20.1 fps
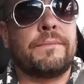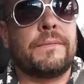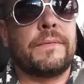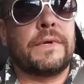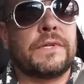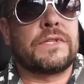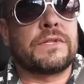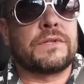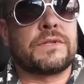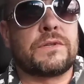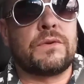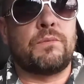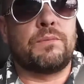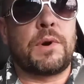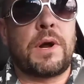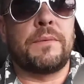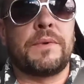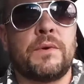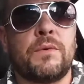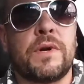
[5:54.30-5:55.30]
It's
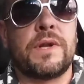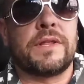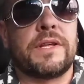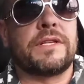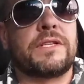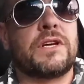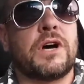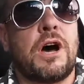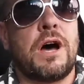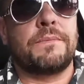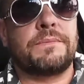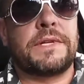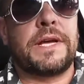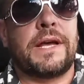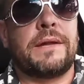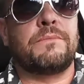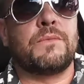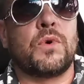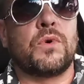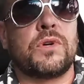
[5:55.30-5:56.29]
probably one of the top 10
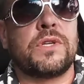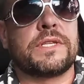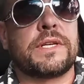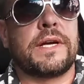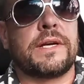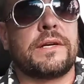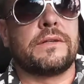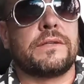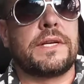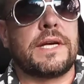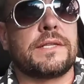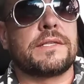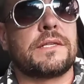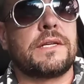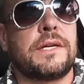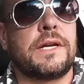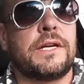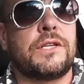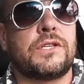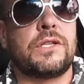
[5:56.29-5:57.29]
motorcycle
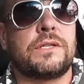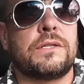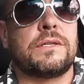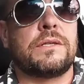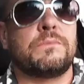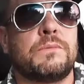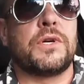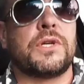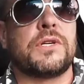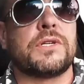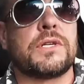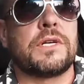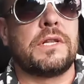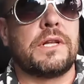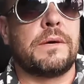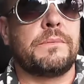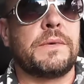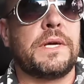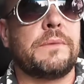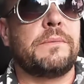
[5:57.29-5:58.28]
destinations in British
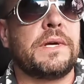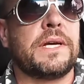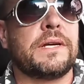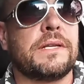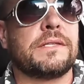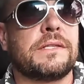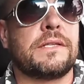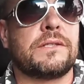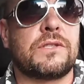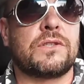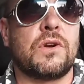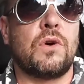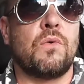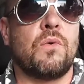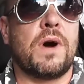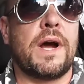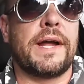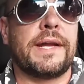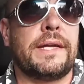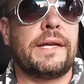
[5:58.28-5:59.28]
Columbia because it's so
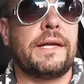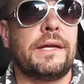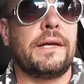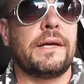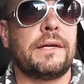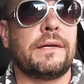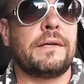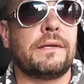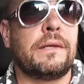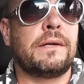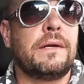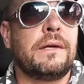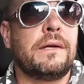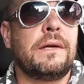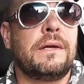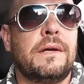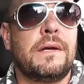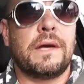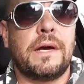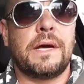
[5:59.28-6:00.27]
windy and
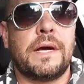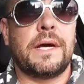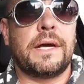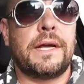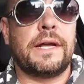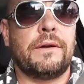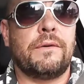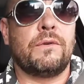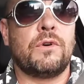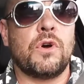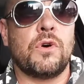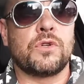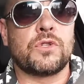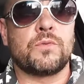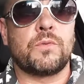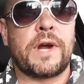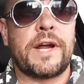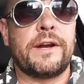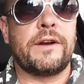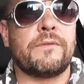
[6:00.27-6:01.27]
it goes
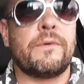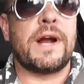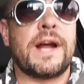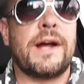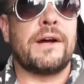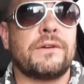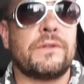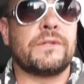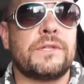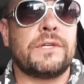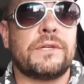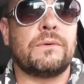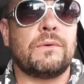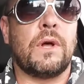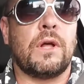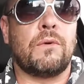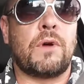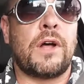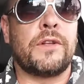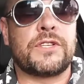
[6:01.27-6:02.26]
right around,
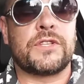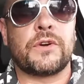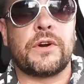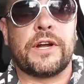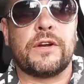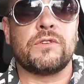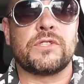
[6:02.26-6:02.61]
it